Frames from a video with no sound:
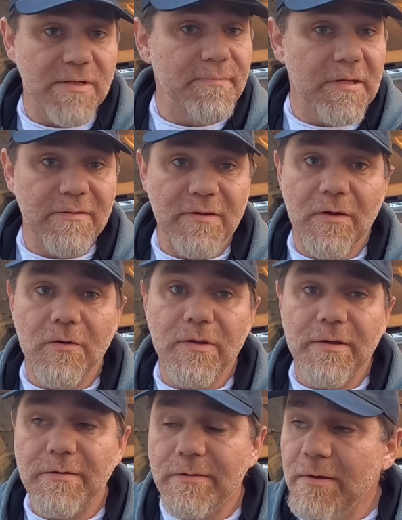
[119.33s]
I'm not
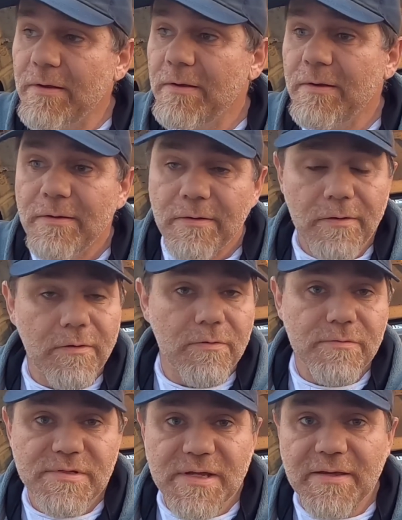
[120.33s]
talking, you
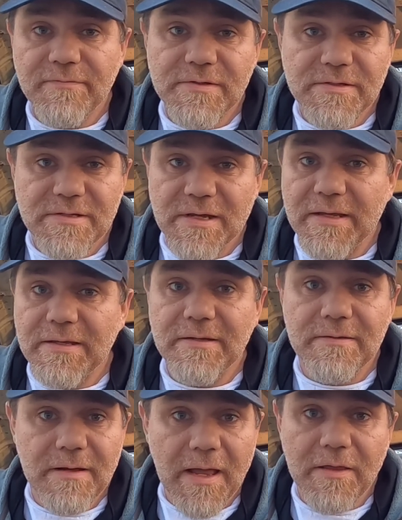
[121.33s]
know, 7th,
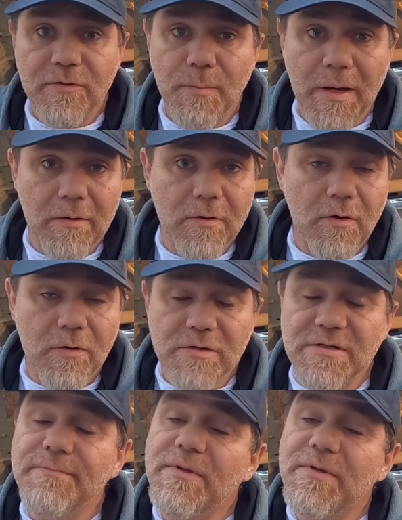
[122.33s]
2nd, 8th mile cars.